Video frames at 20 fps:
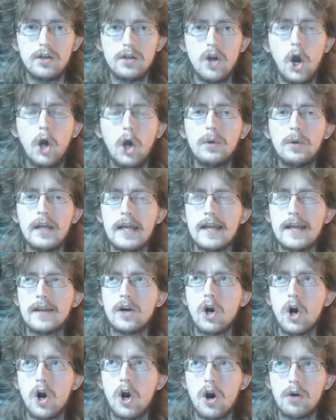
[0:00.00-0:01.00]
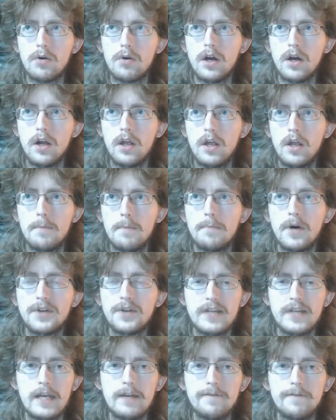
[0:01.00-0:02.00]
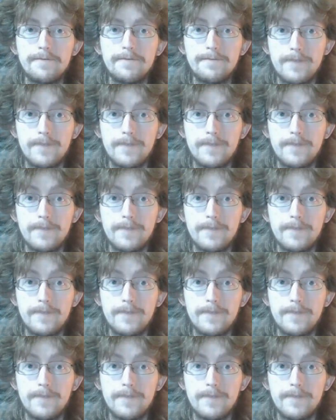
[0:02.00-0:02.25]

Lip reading: not only in horror, but in